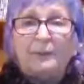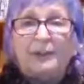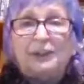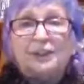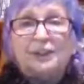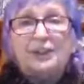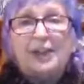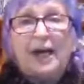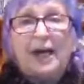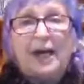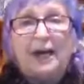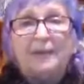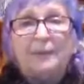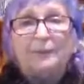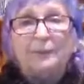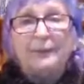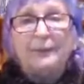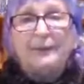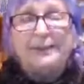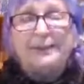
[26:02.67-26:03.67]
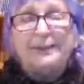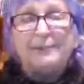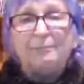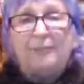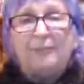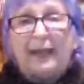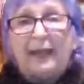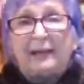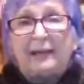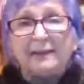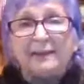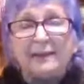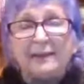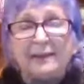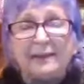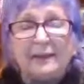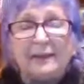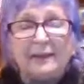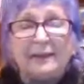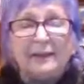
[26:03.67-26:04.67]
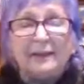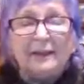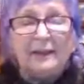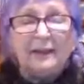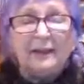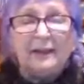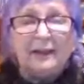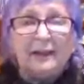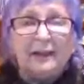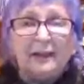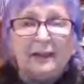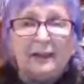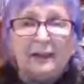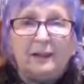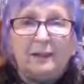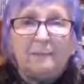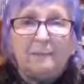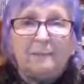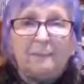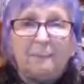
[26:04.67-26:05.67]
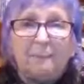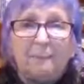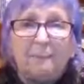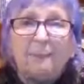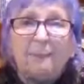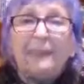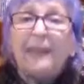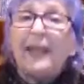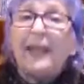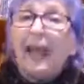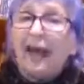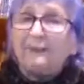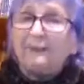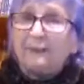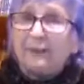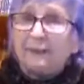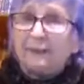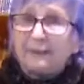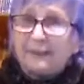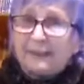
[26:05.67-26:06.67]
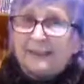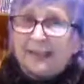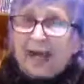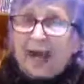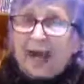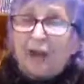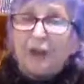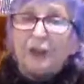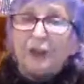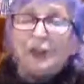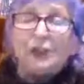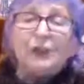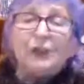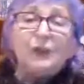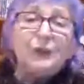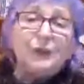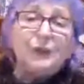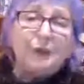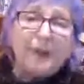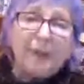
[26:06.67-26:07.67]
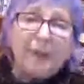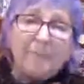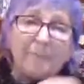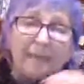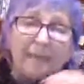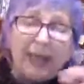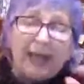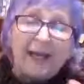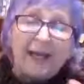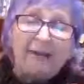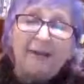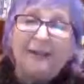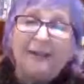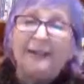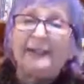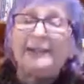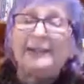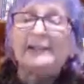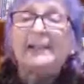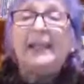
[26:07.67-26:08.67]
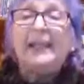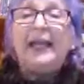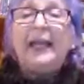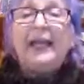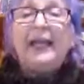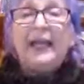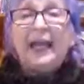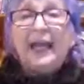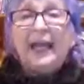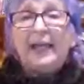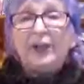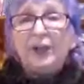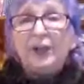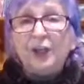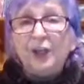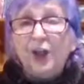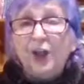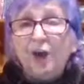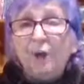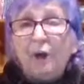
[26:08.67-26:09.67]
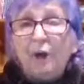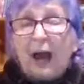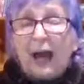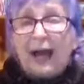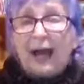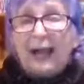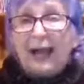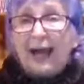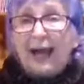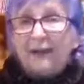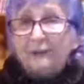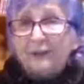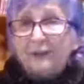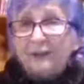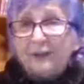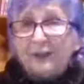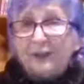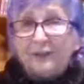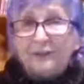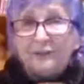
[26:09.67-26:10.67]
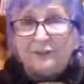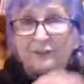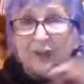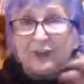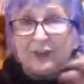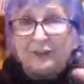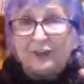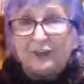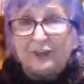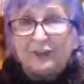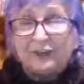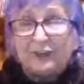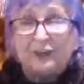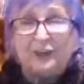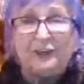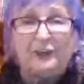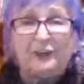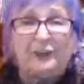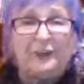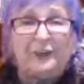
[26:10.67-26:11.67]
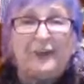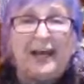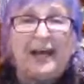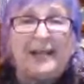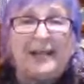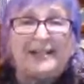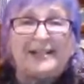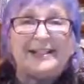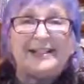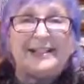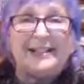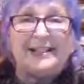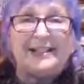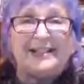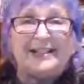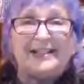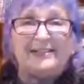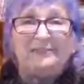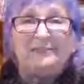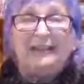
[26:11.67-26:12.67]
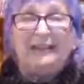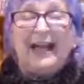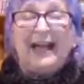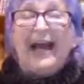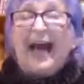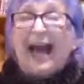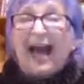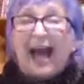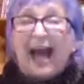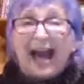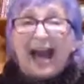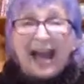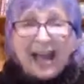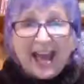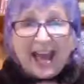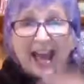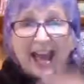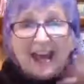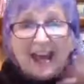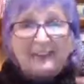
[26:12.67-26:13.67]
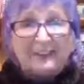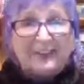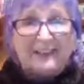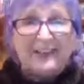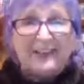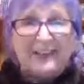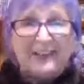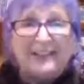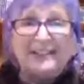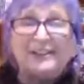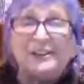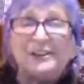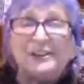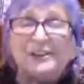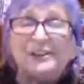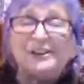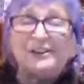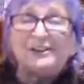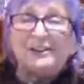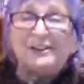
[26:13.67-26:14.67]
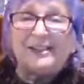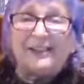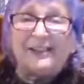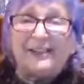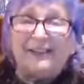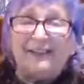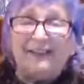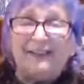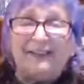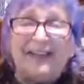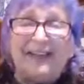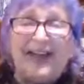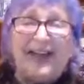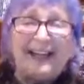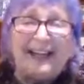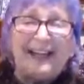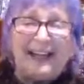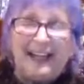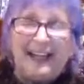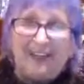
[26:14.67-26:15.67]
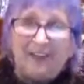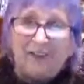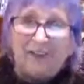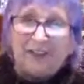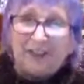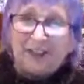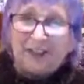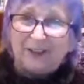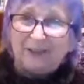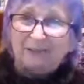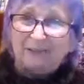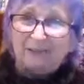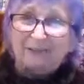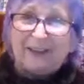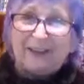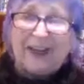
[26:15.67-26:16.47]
much time we spend um, having solitude and balance. And I have to confess to you that I have issues in that area.